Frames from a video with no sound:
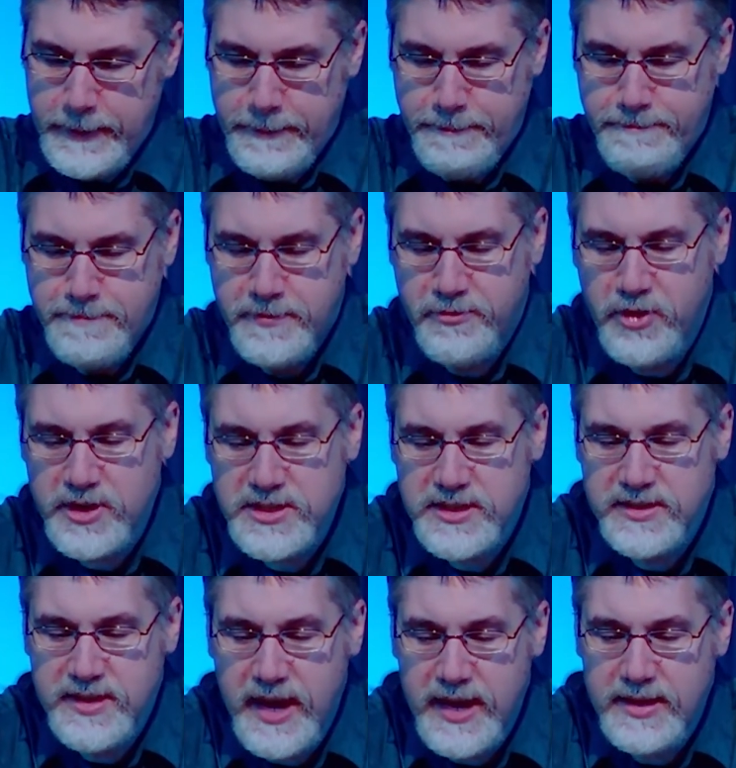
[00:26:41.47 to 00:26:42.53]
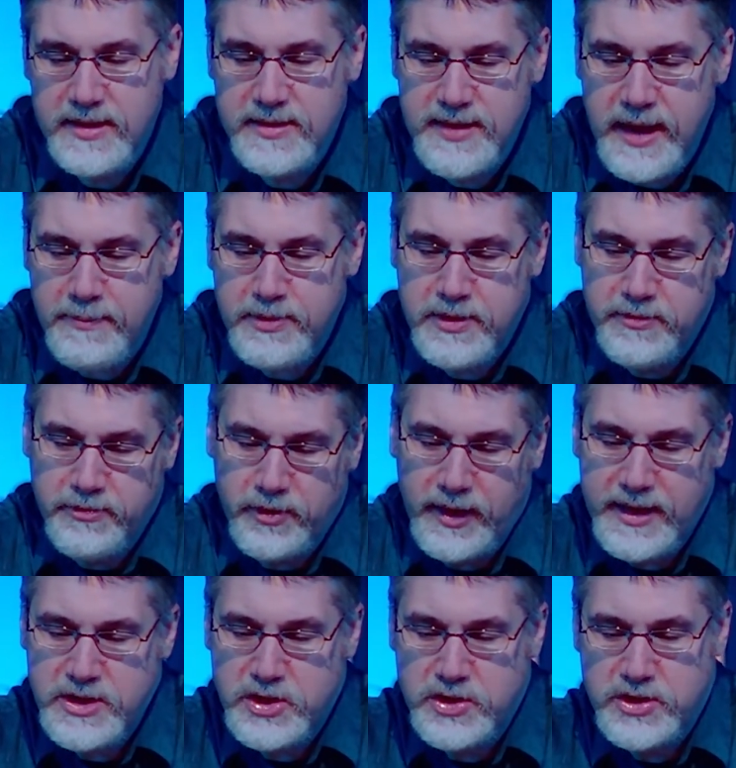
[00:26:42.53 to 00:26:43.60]
For us today, the depth of
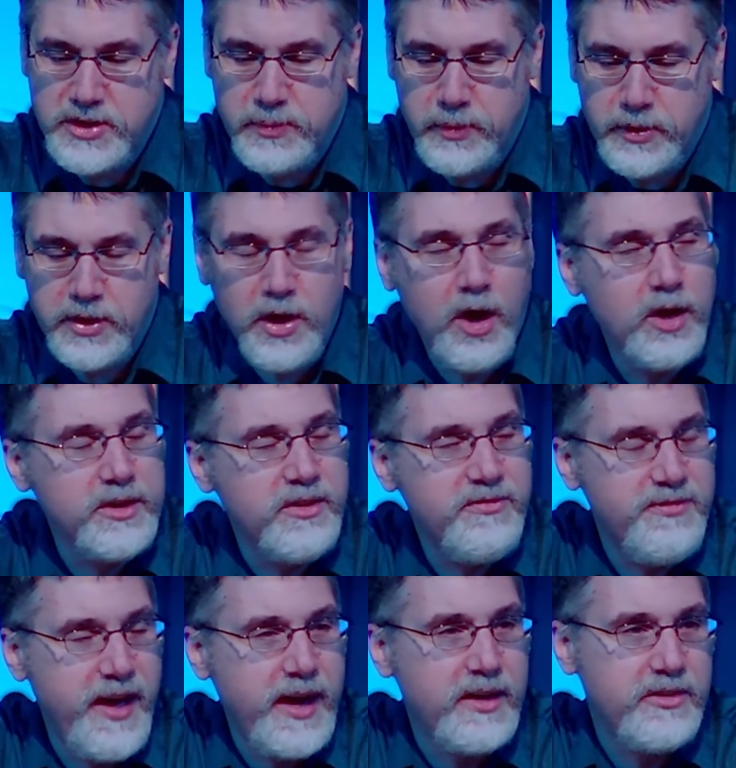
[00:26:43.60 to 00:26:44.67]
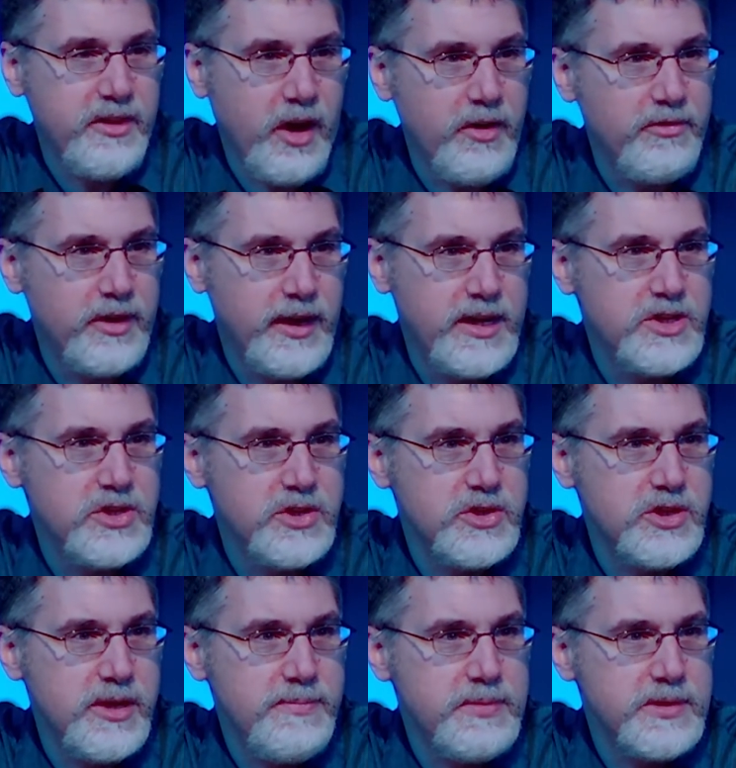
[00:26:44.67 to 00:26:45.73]
relationship with God affects our
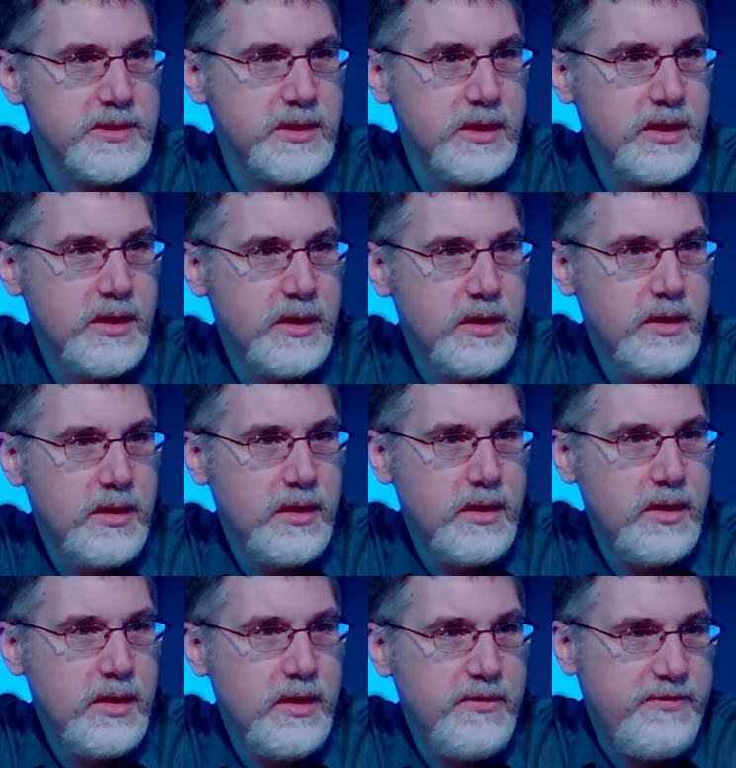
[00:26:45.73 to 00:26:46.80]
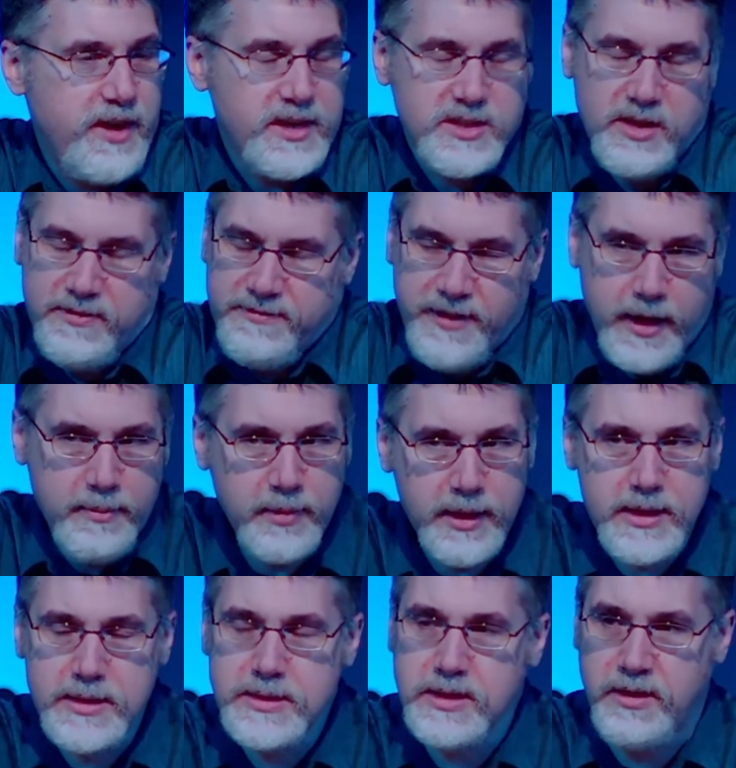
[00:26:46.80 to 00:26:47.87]
relationships. It affects our
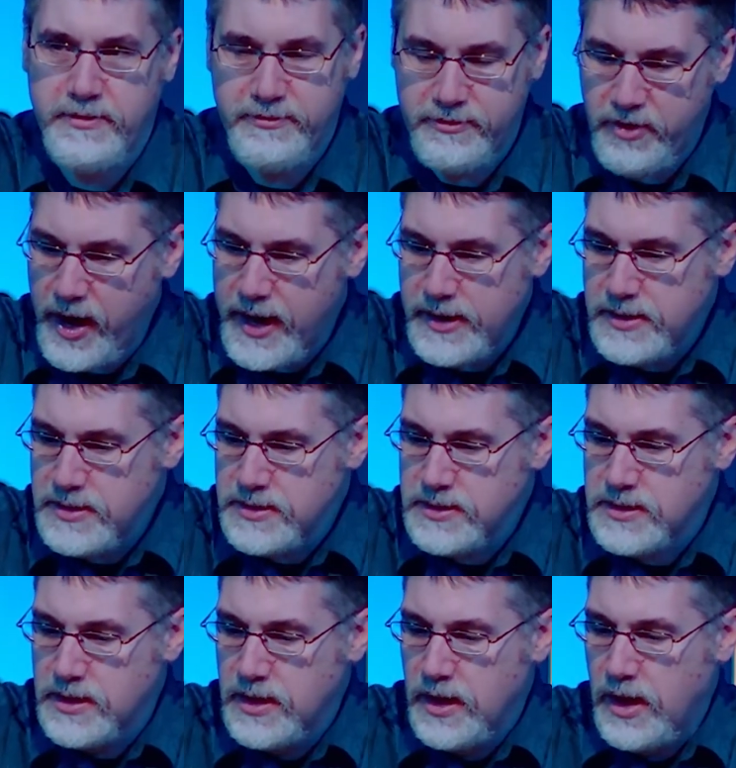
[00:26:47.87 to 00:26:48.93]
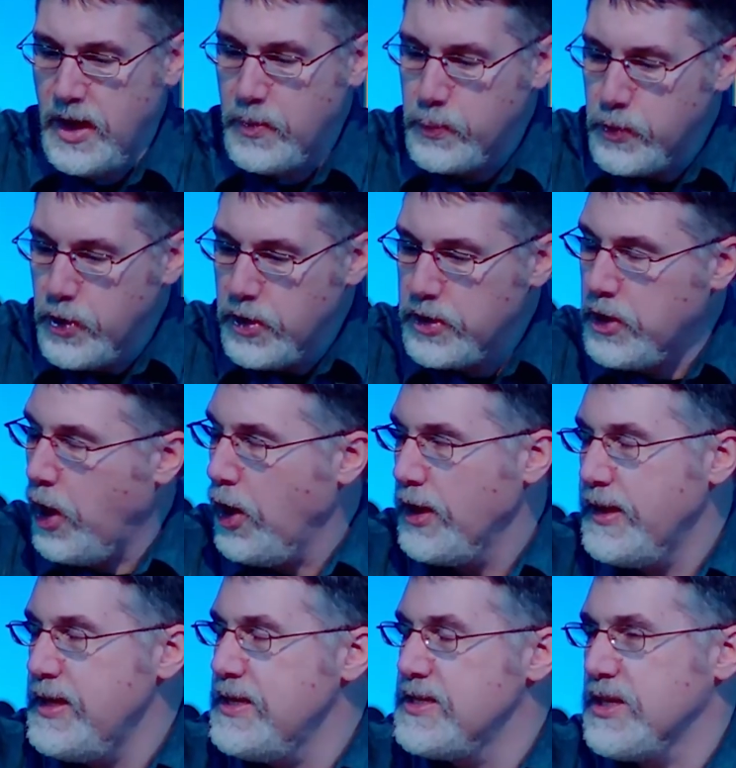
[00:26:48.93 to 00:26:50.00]
families, our friends, our work
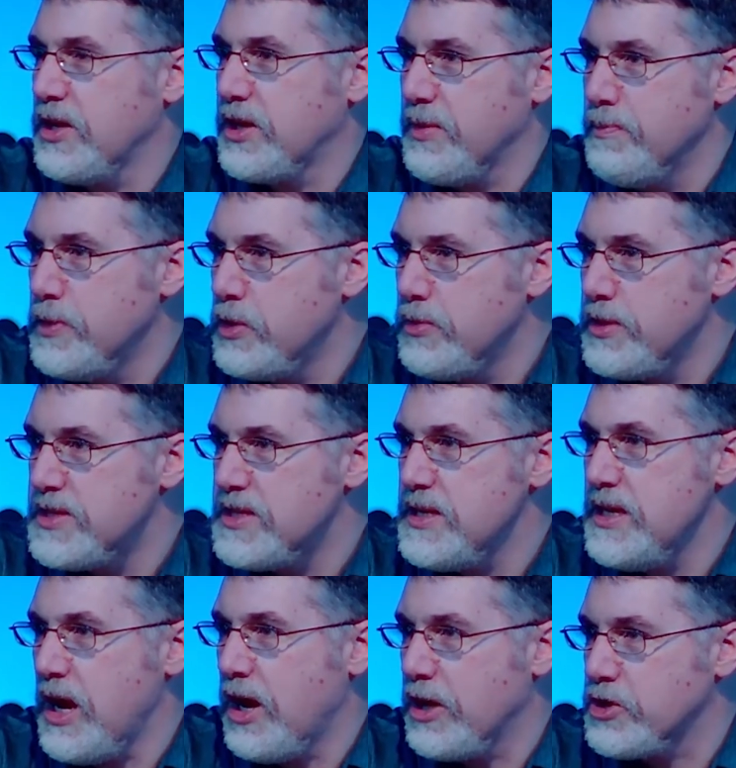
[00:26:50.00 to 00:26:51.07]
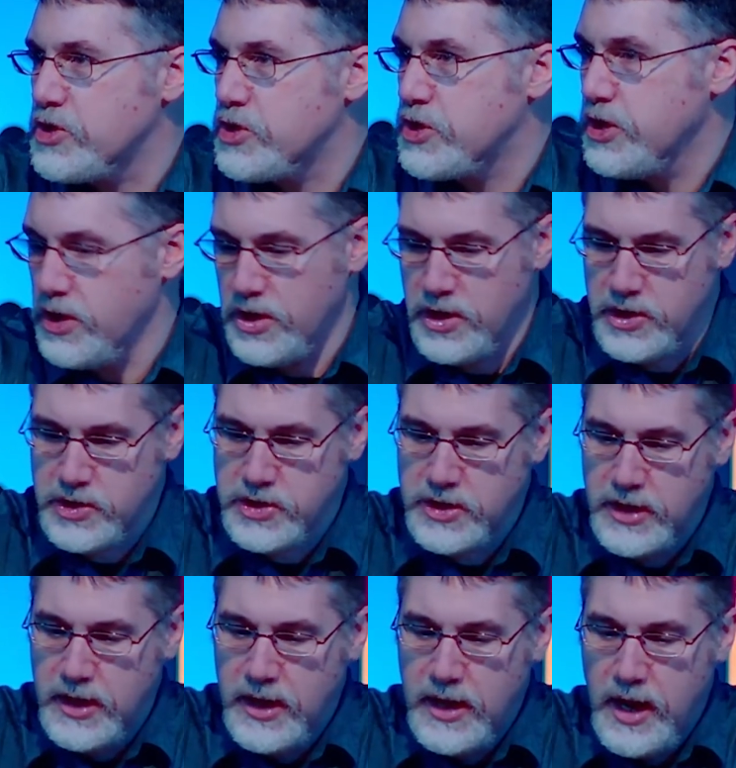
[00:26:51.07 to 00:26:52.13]
colleagues, our community, our church,
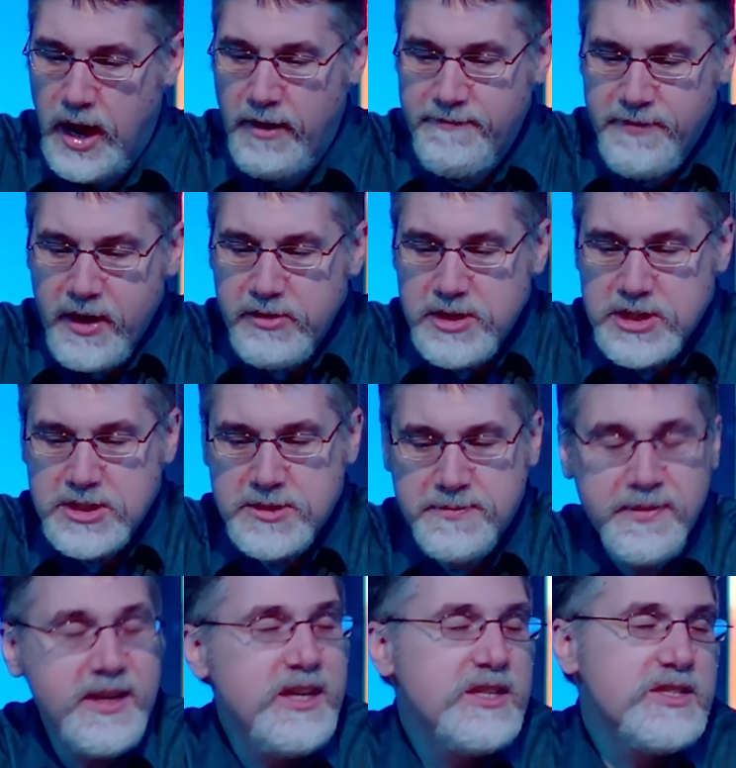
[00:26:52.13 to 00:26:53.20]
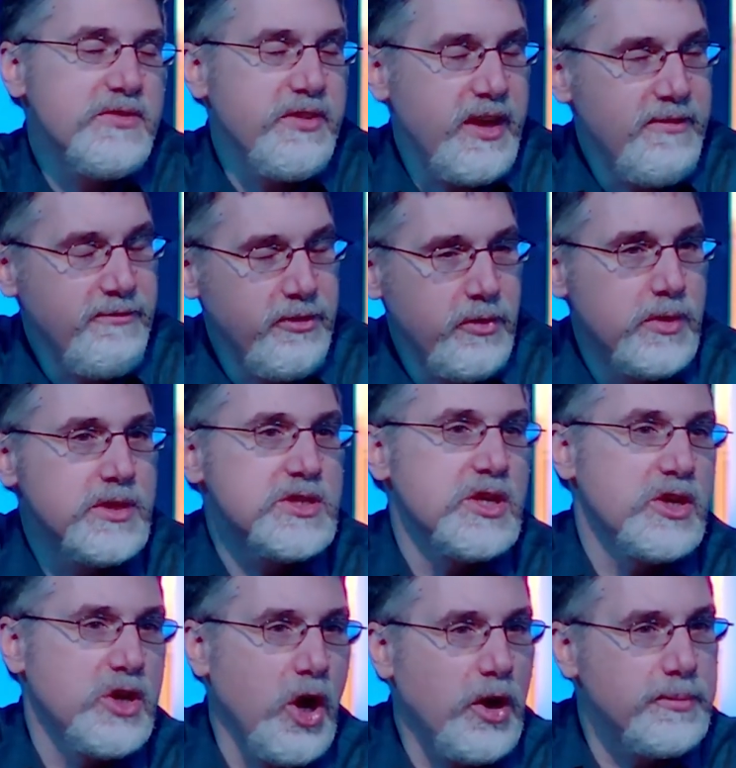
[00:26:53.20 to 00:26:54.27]
our very spheres of influence that
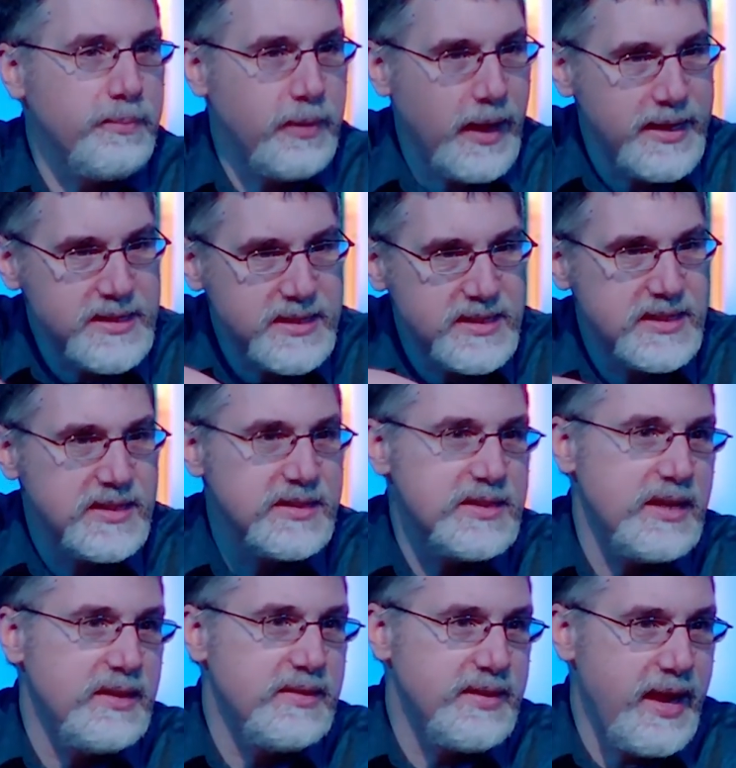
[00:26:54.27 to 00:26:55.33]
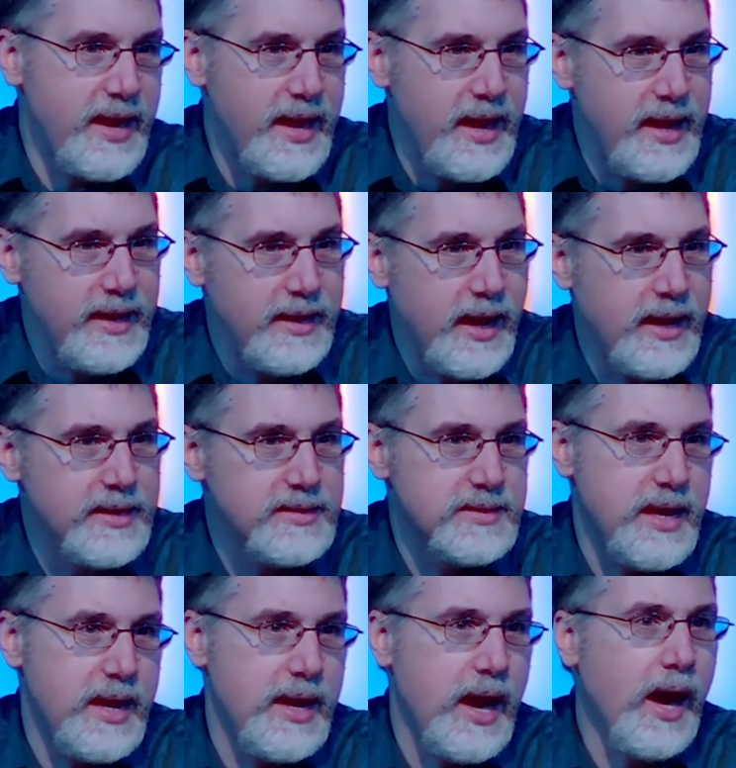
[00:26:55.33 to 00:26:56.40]
God places us in day in and
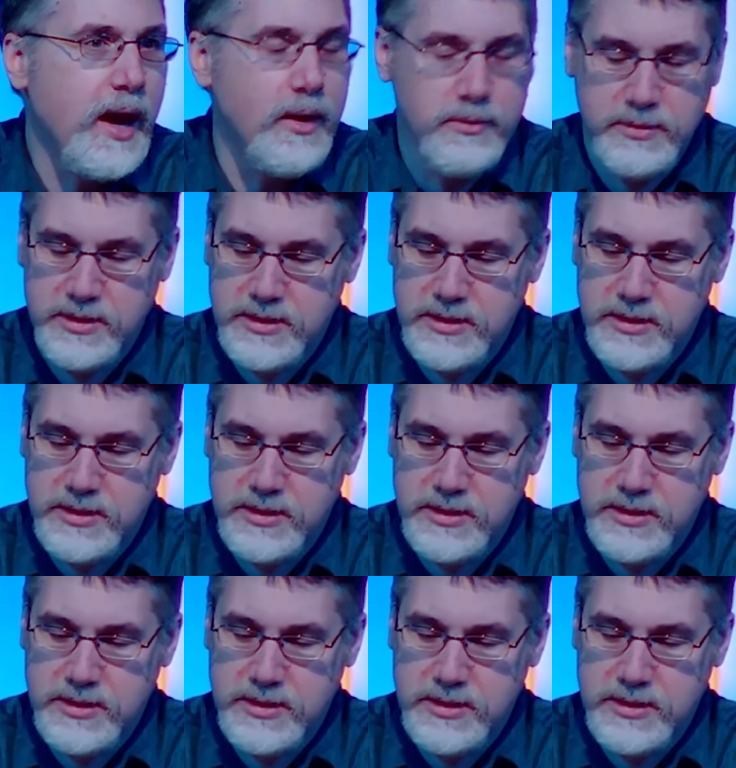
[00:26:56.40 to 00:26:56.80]
day out.